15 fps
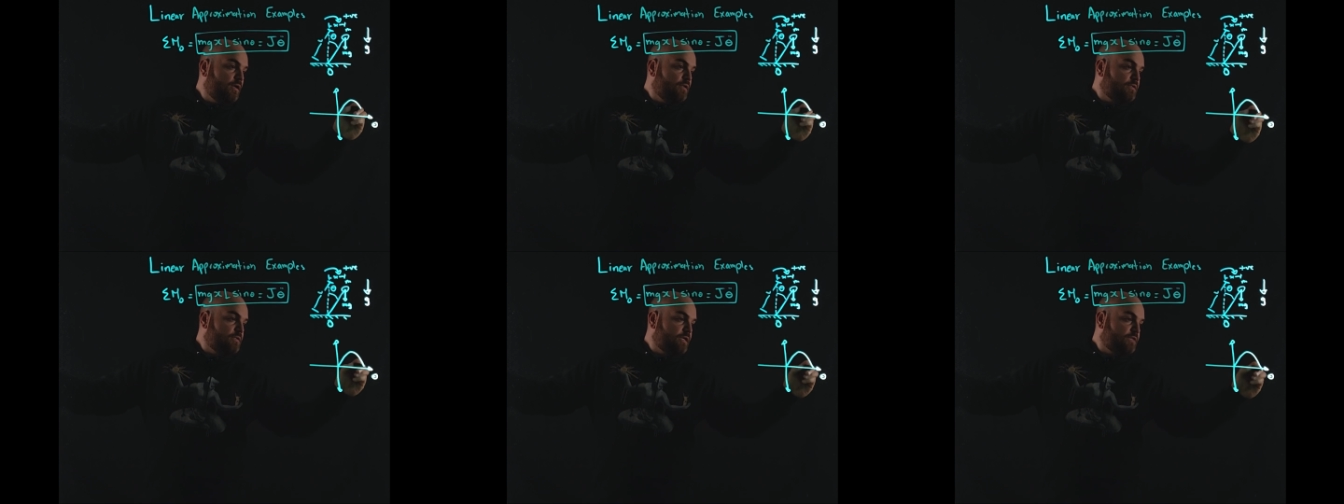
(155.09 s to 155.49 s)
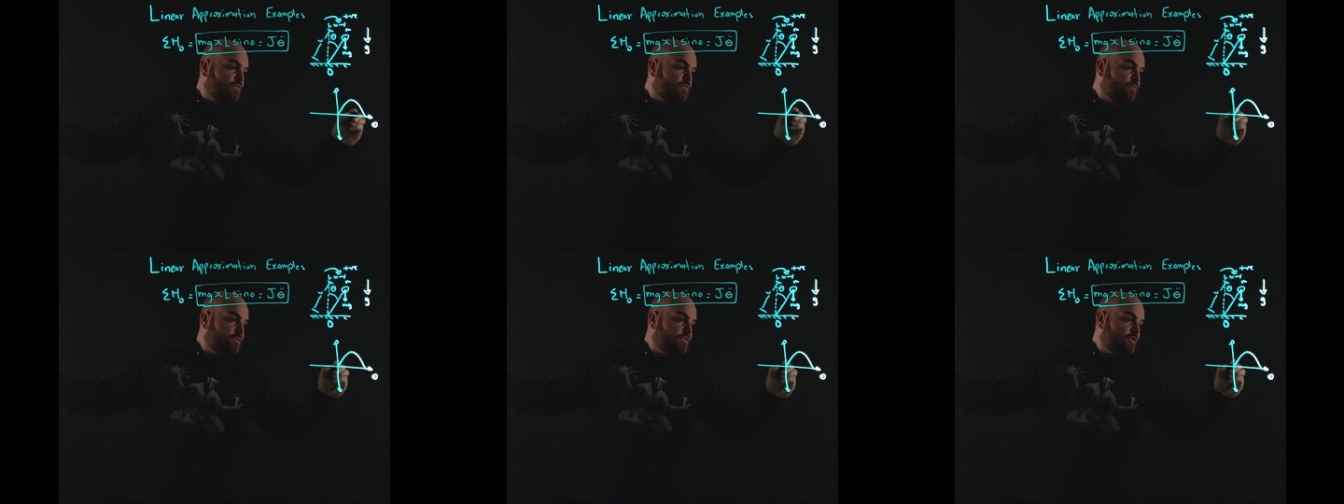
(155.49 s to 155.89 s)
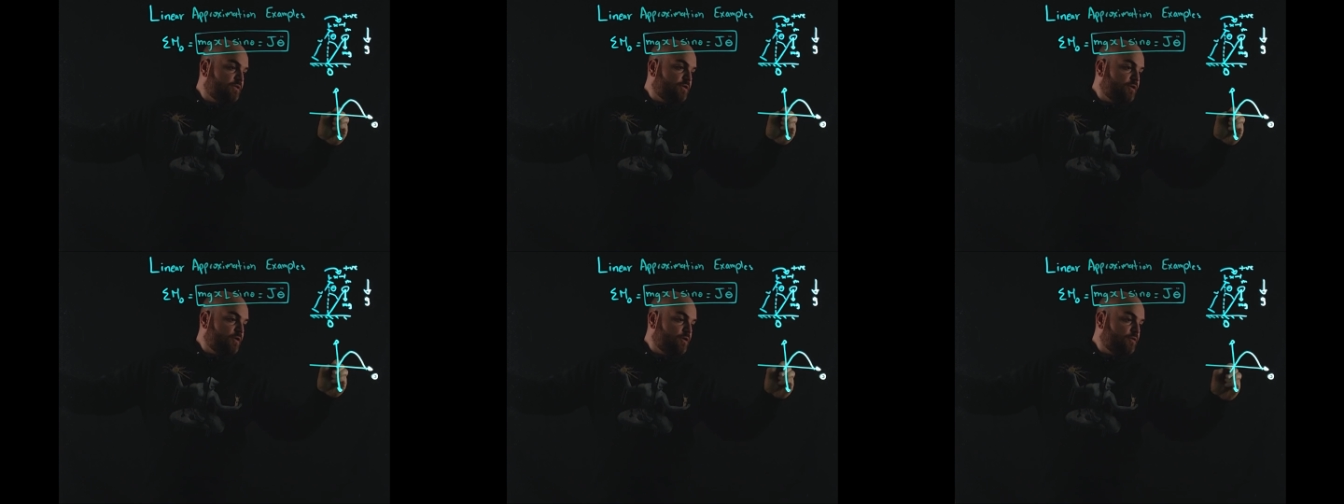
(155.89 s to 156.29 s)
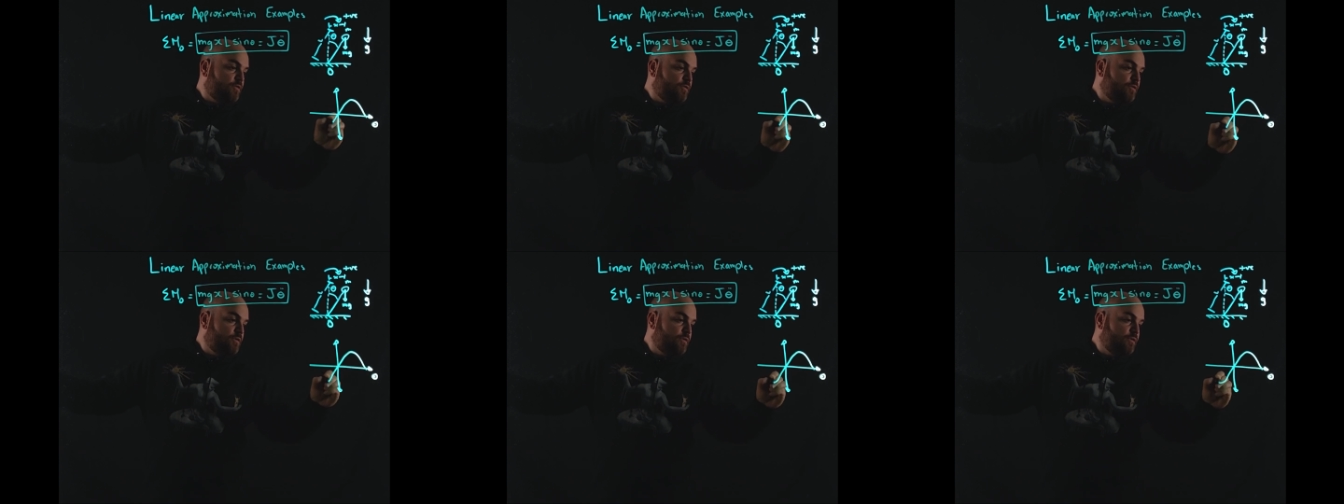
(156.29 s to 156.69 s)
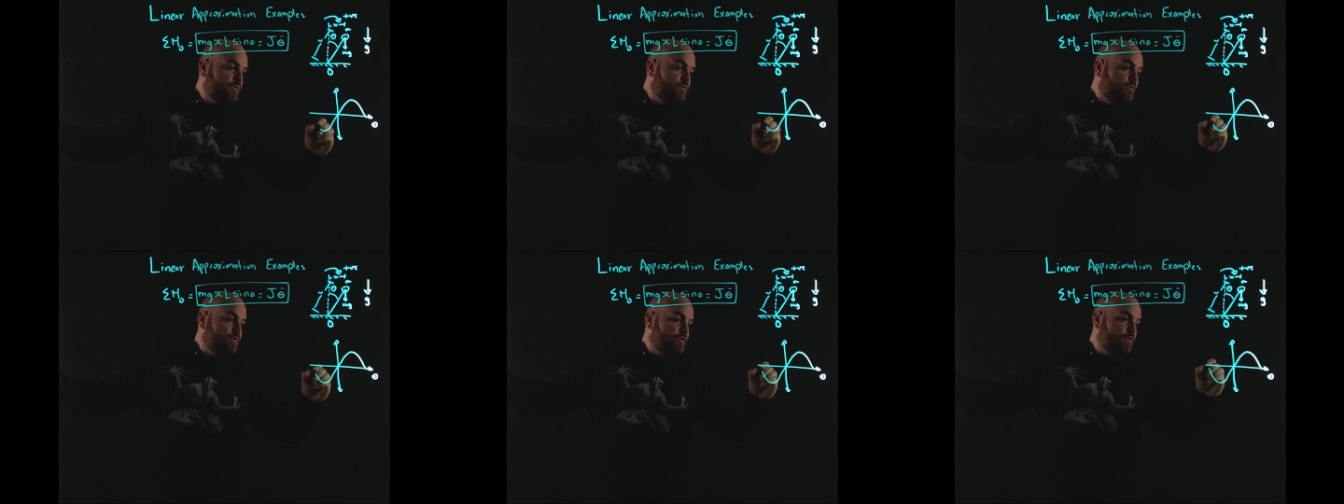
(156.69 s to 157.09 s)
Starts from 0,
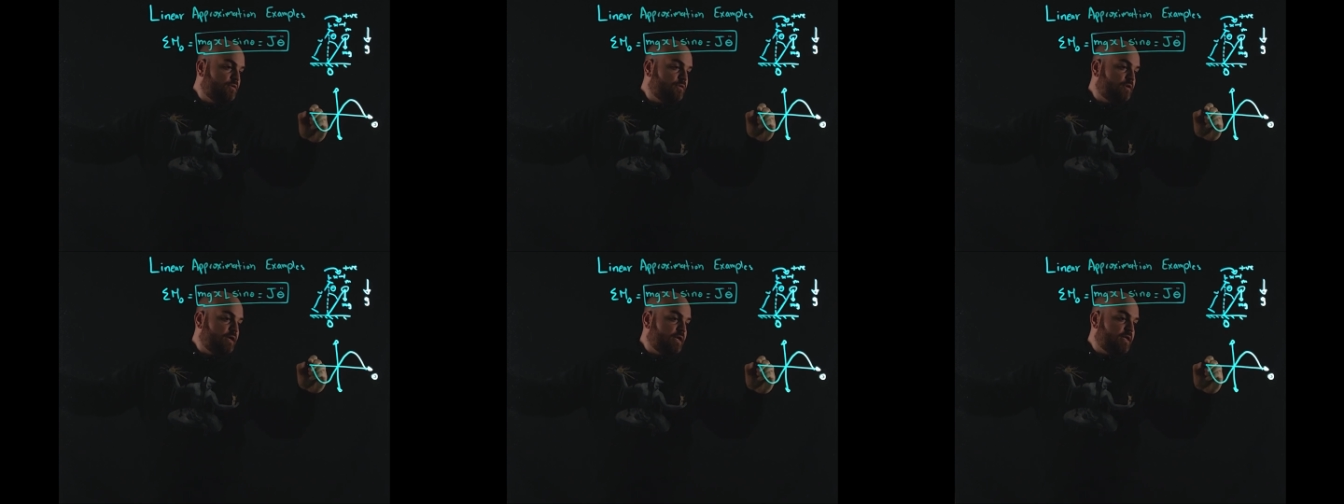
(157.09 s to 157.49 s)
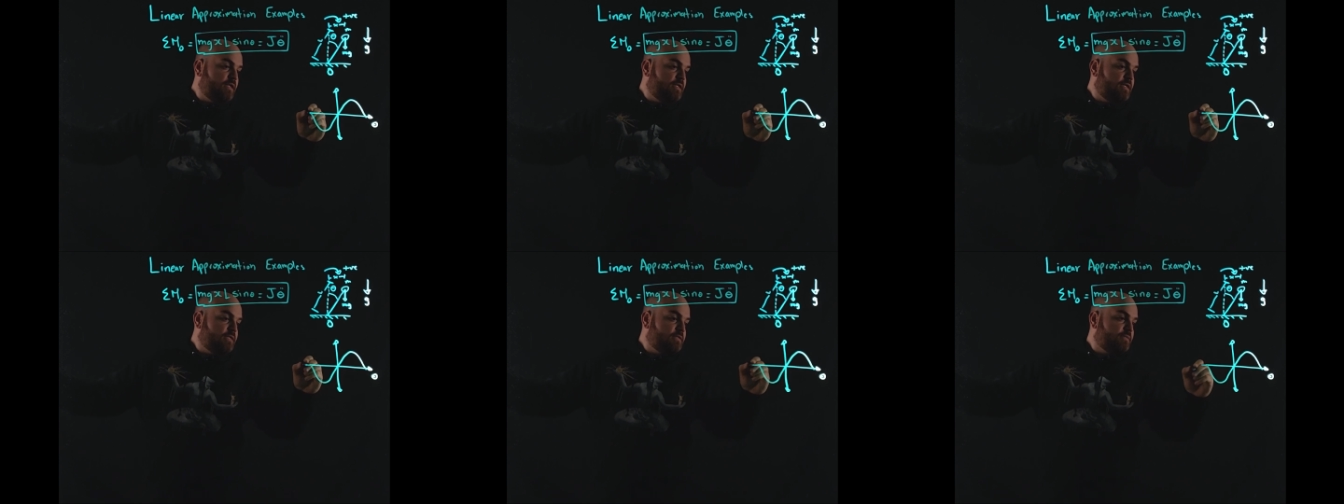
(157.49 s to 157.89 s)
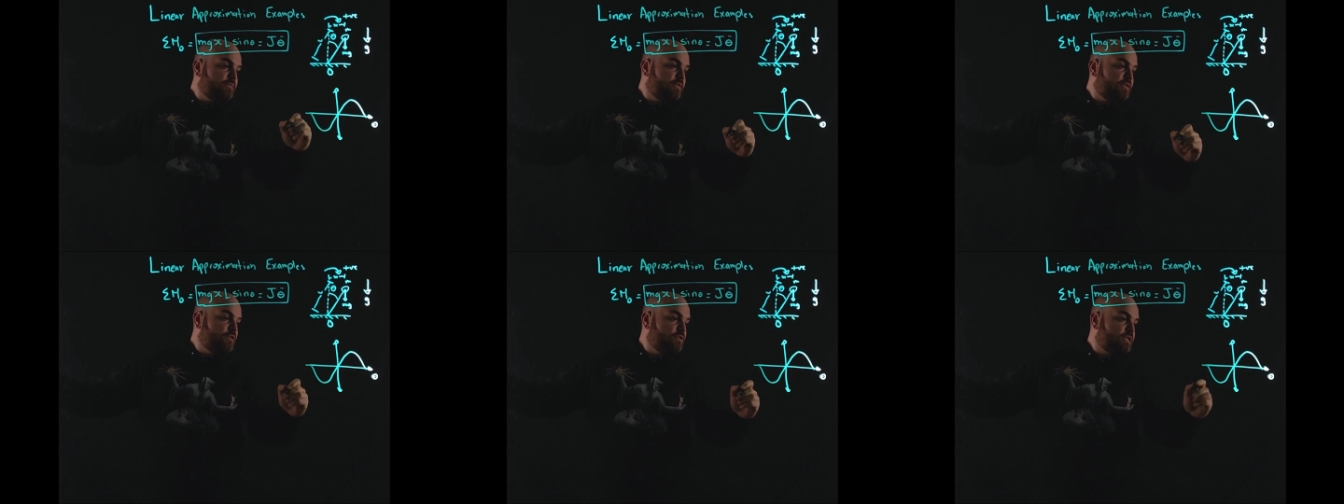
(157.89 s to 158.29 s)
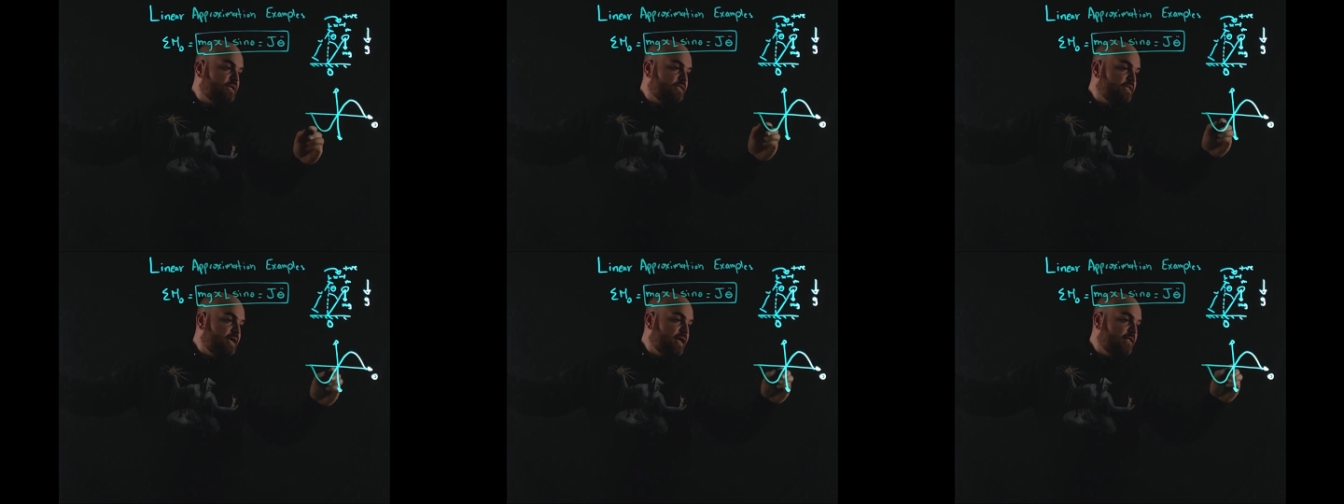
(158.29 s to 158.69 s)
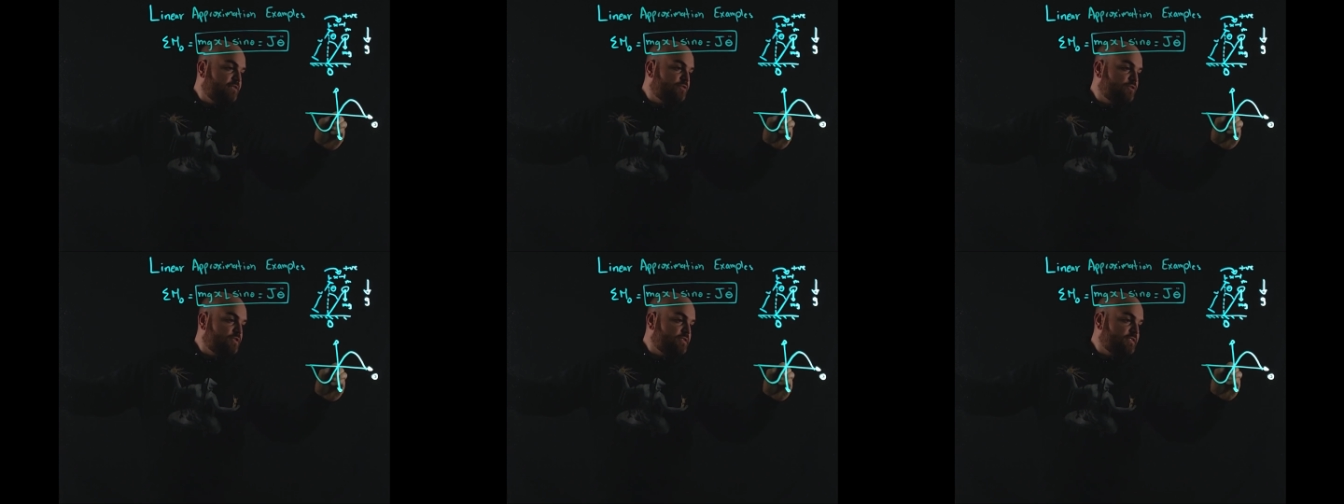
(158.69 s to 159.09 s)
right, and does something looks like that.
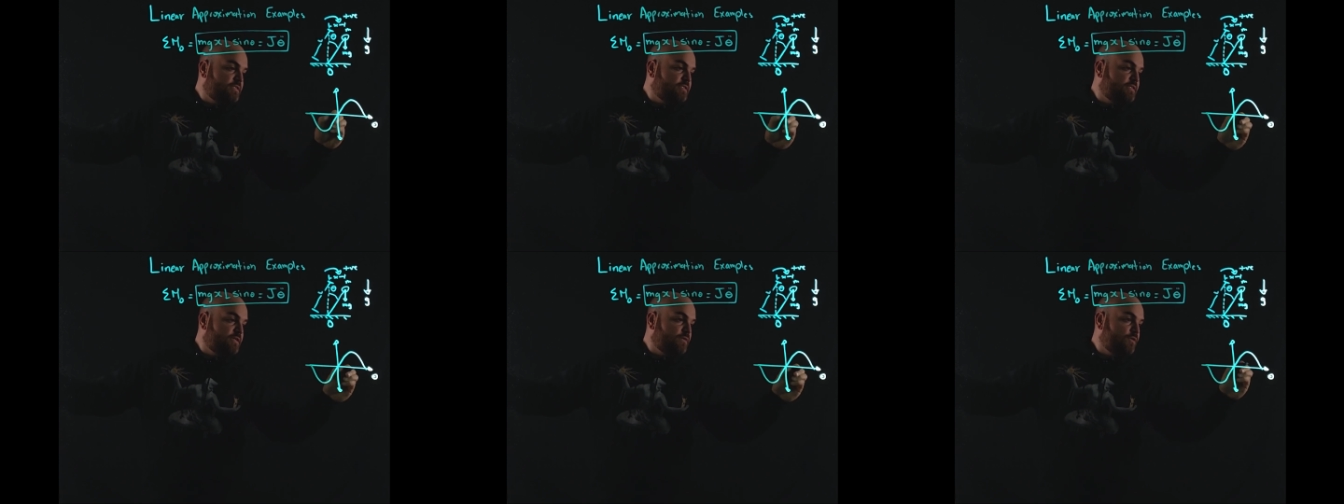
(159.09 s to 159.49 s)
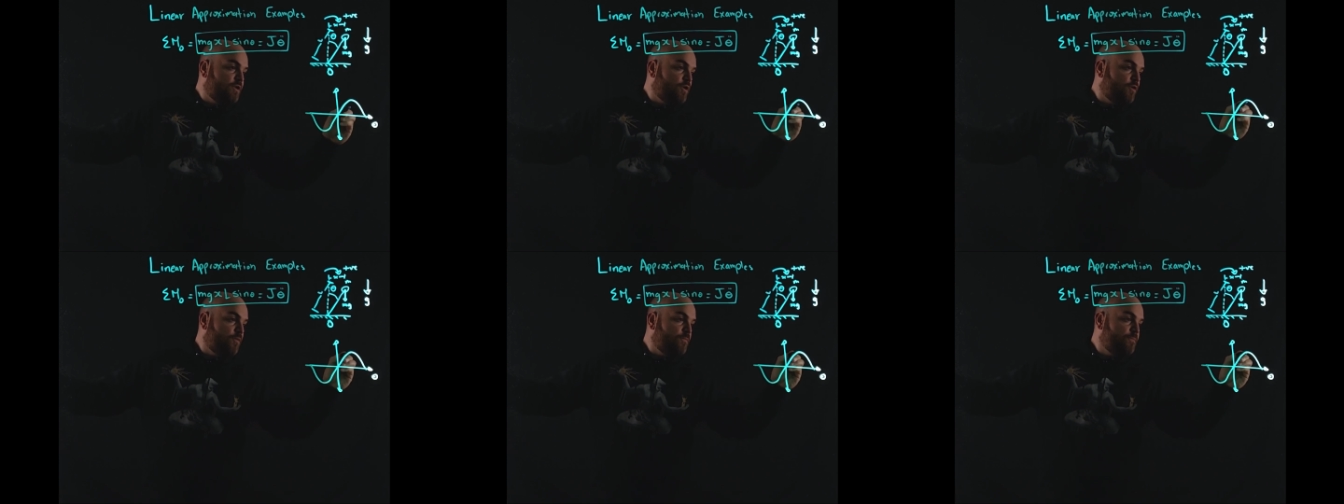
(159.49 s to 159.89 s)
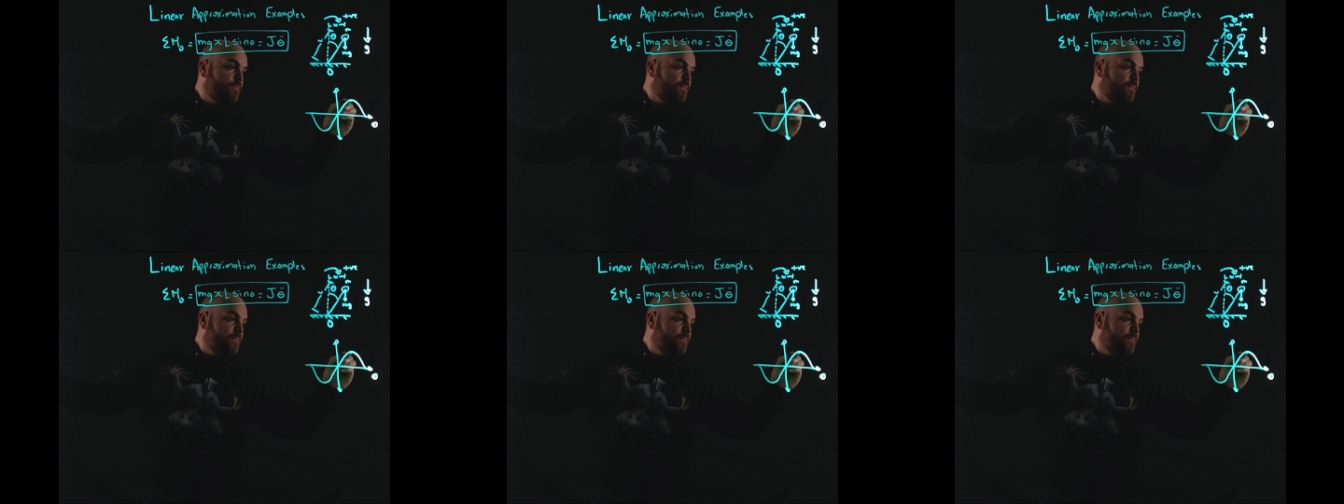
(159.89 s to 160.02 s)
So this is 0.